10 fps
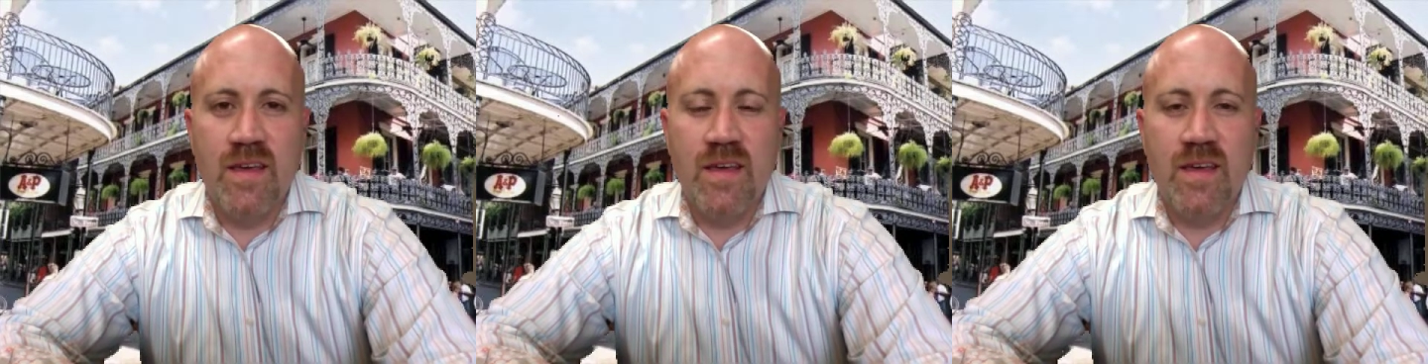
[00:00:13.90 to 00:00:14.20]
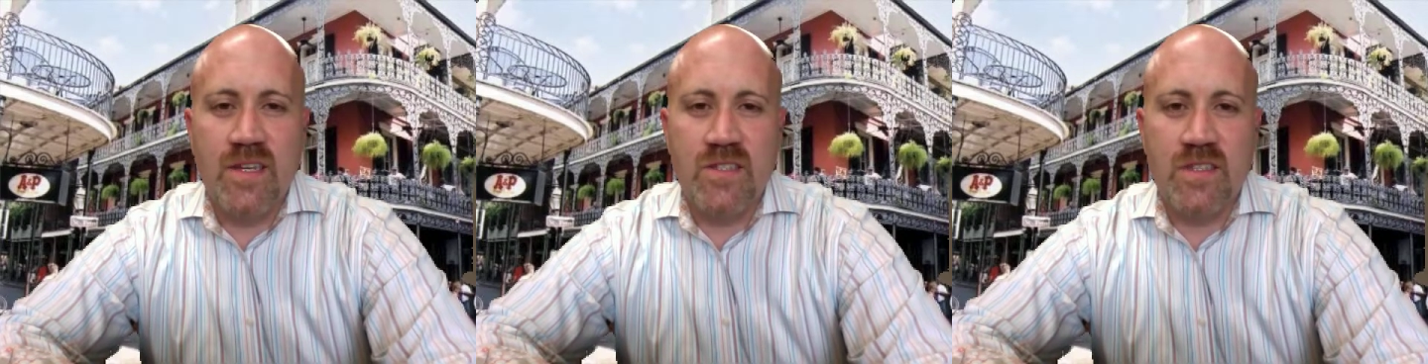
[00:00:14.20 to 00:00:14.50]

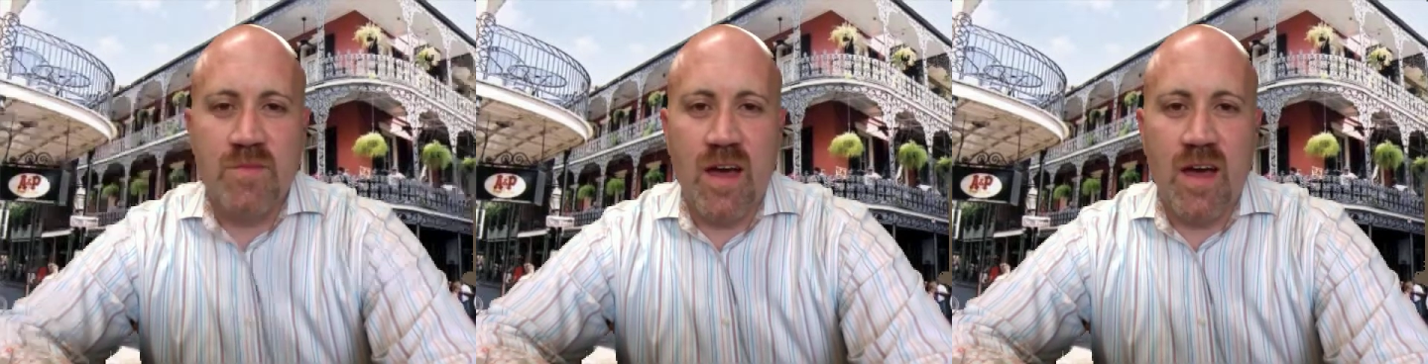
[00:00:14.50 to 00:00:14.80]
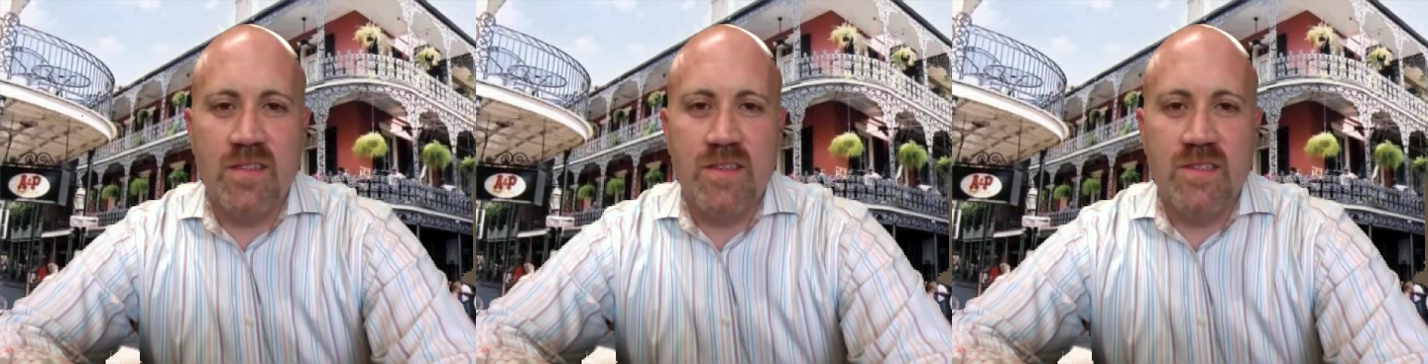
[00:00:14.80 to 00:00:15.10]
Actually, I'm
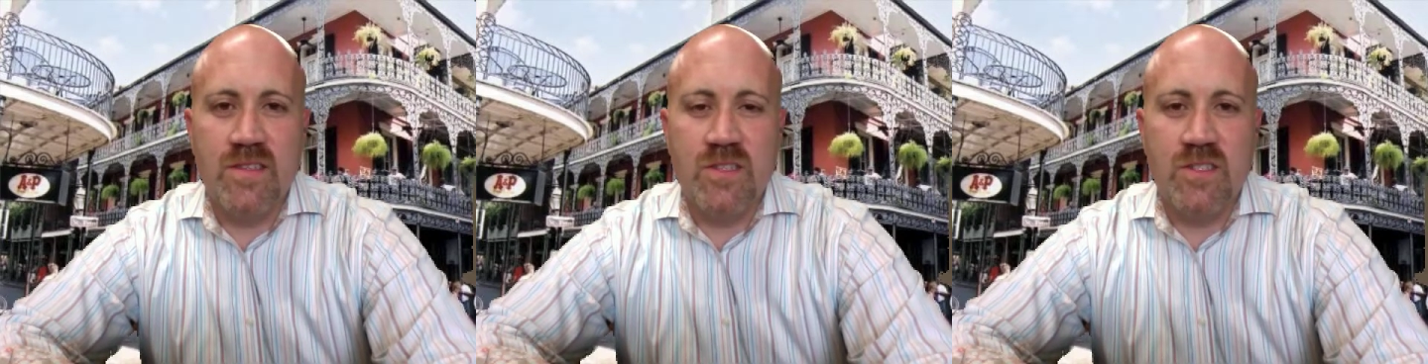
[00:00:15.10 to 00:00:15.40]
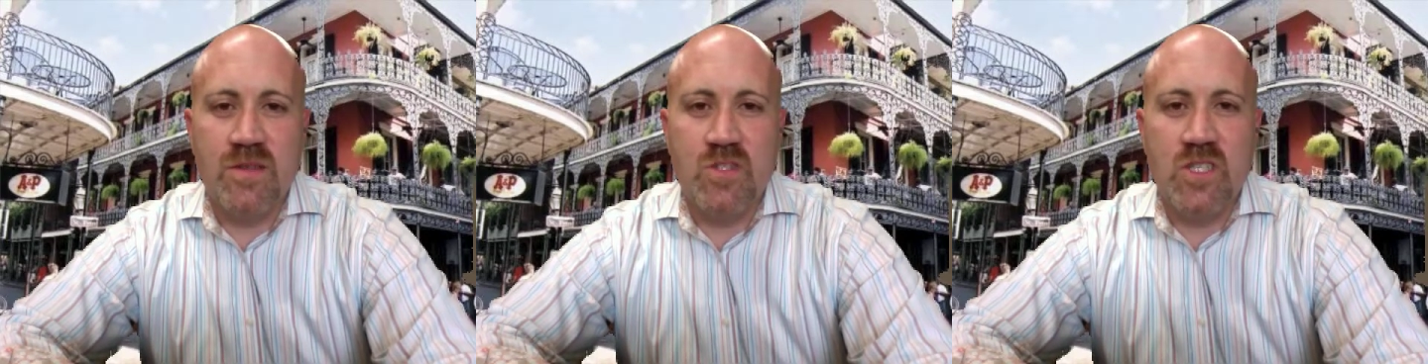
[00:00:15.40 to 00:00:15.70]
not. This is
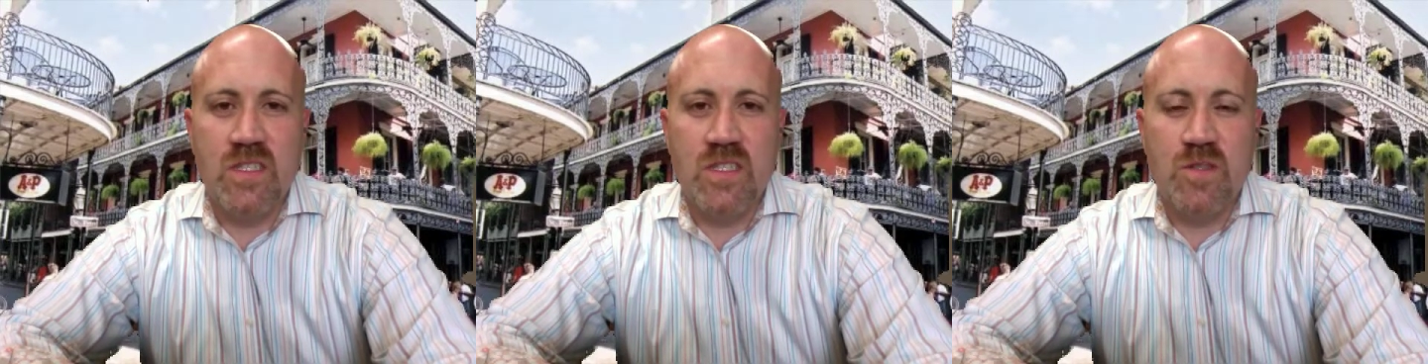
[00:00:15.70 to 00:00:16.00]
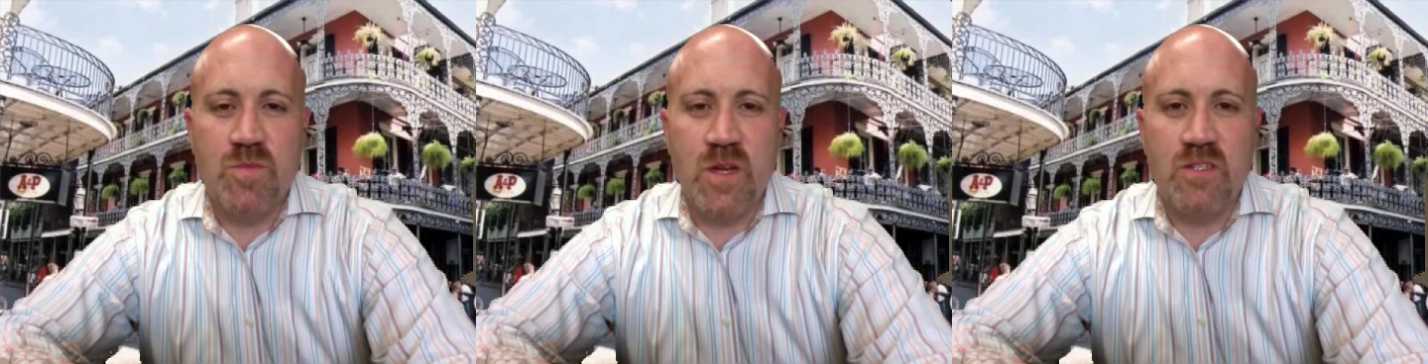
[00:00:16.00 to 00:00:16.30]
just some cheesy
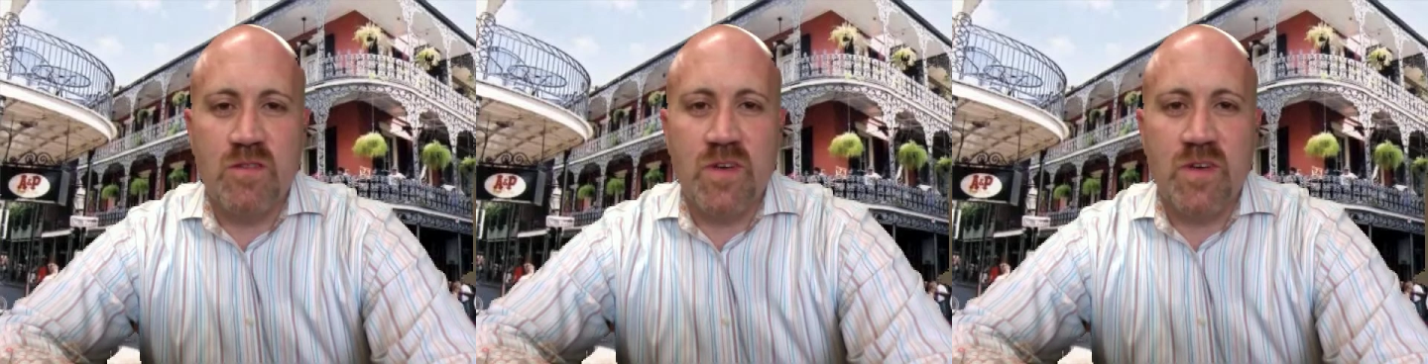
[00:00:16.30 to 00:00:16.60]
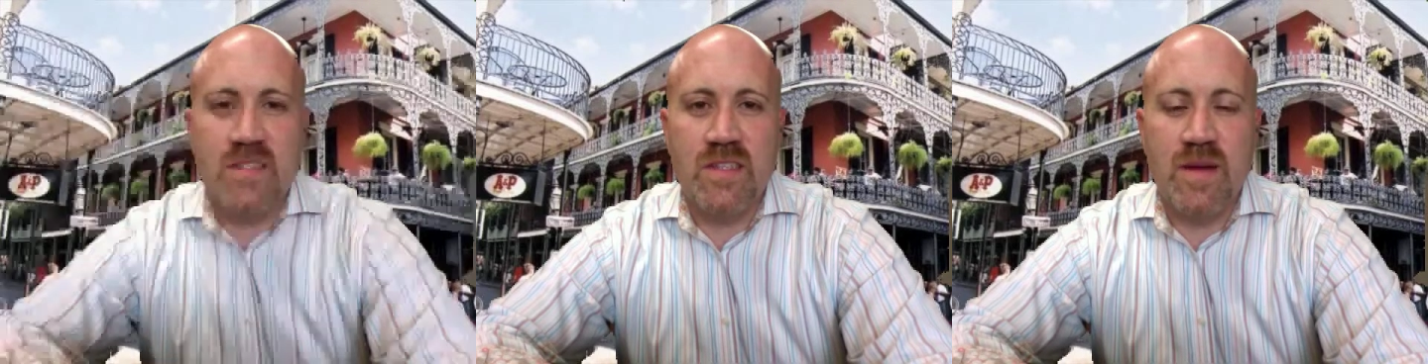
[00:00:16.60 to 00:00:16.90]
special
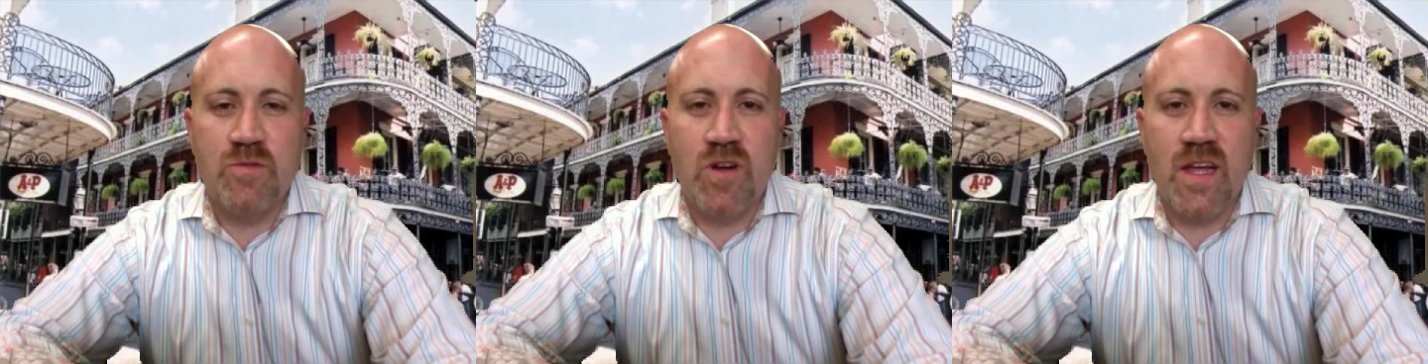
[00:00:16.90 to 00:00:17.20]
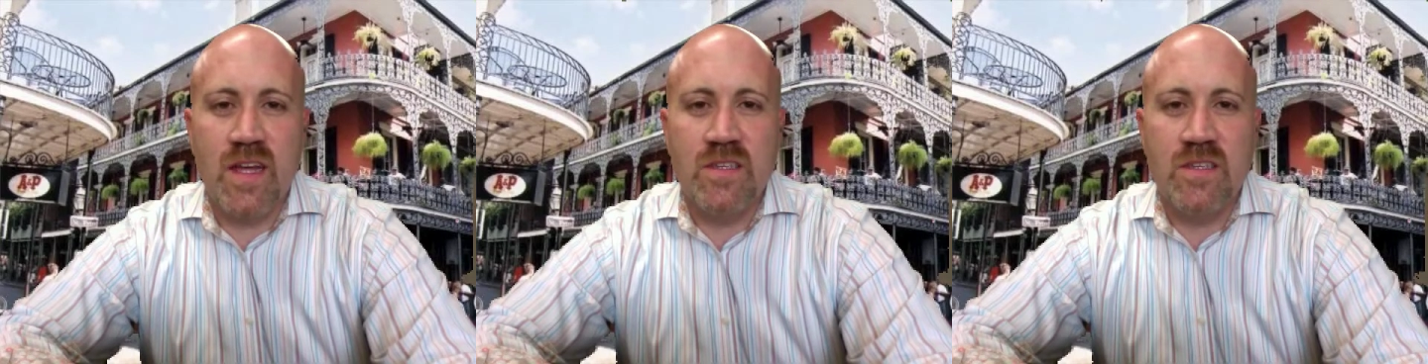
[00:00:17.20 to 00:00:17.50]
effects that I'm
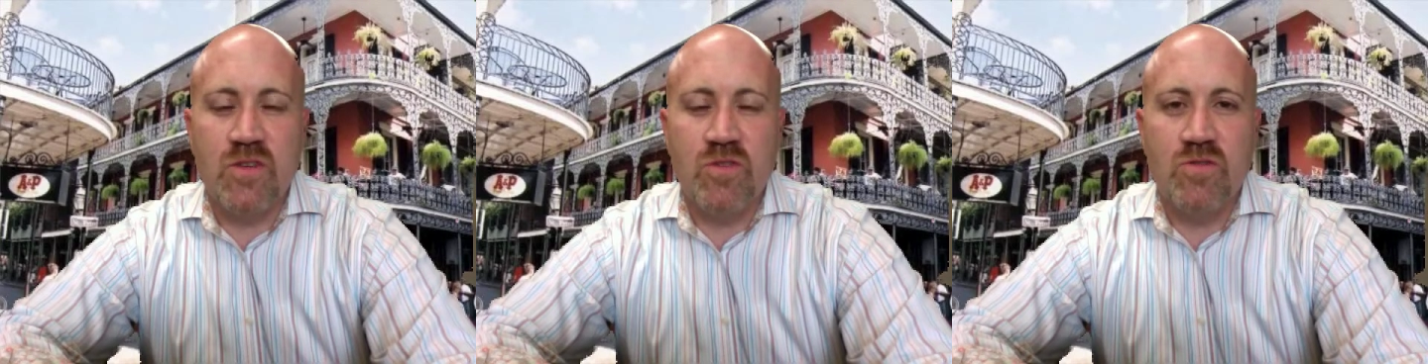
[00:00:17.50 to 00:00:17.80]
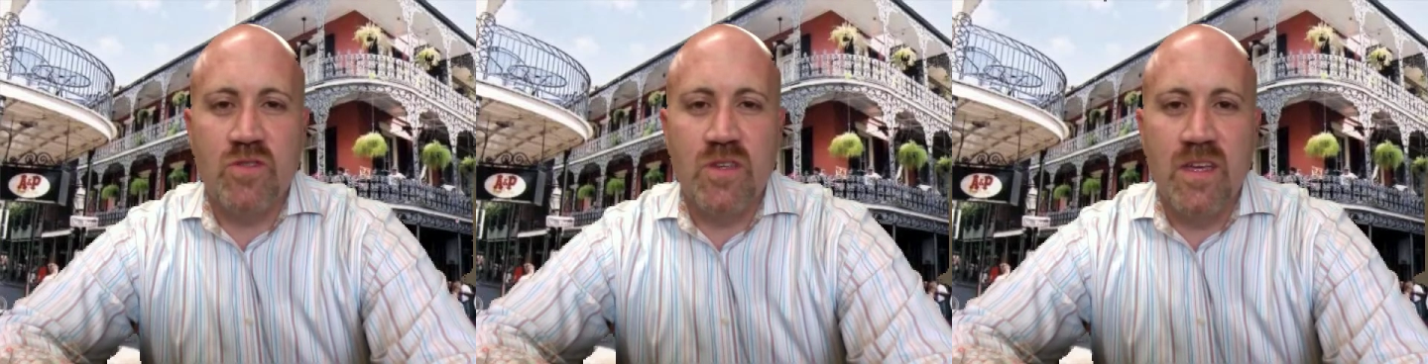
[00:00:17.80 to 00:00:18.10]
trying to use